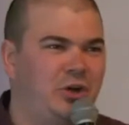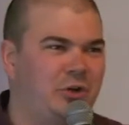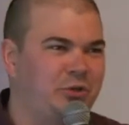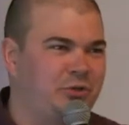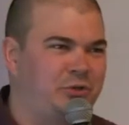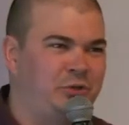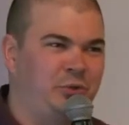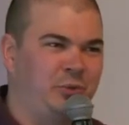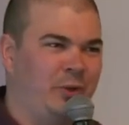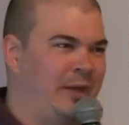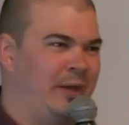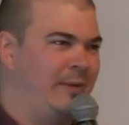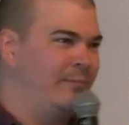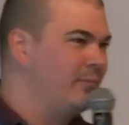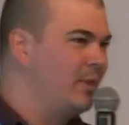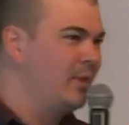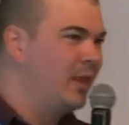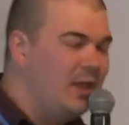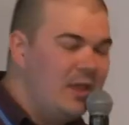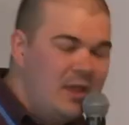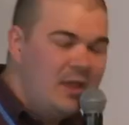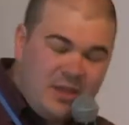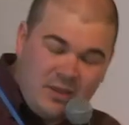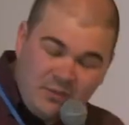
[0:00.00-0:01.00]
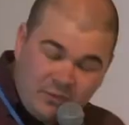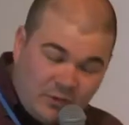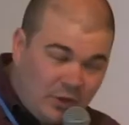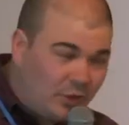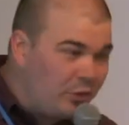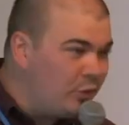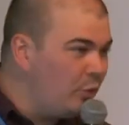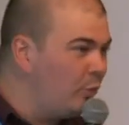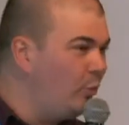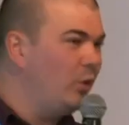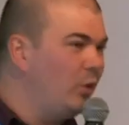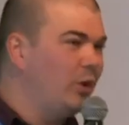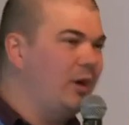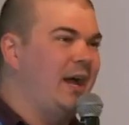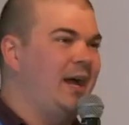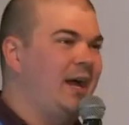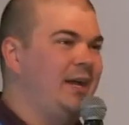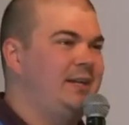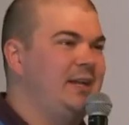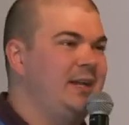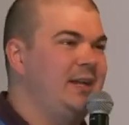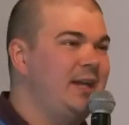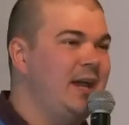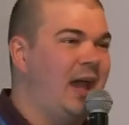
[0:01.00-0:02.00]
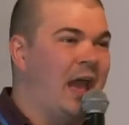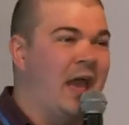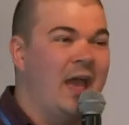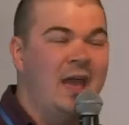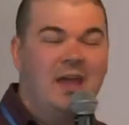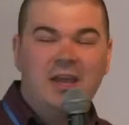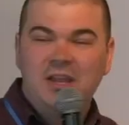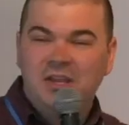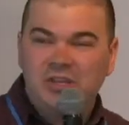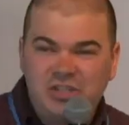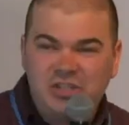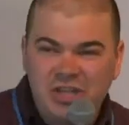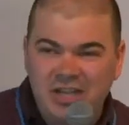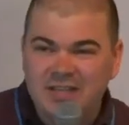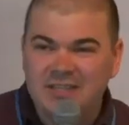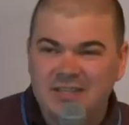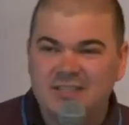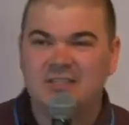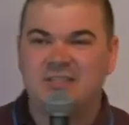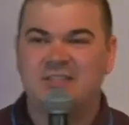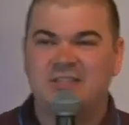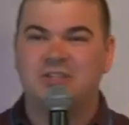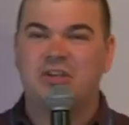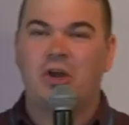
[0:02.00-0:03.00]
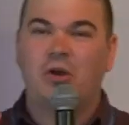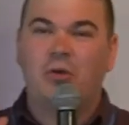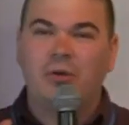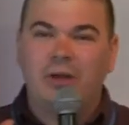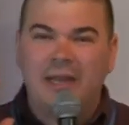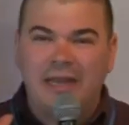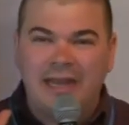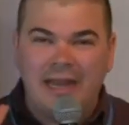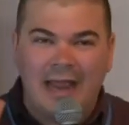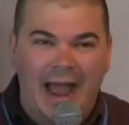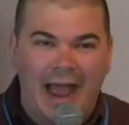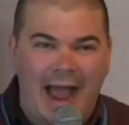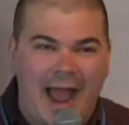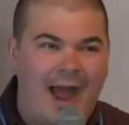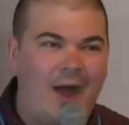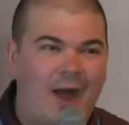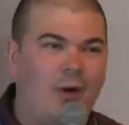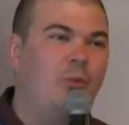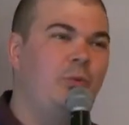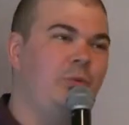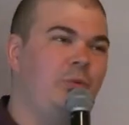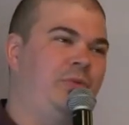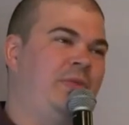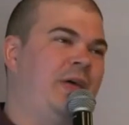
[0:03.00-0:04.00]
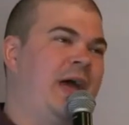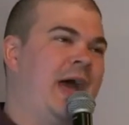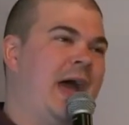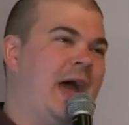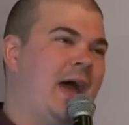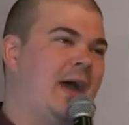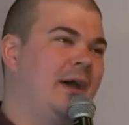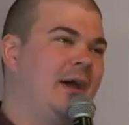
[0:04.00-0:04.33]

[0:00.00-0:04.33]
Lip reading: to him, you've got the wrong idea. Jesus is already out there.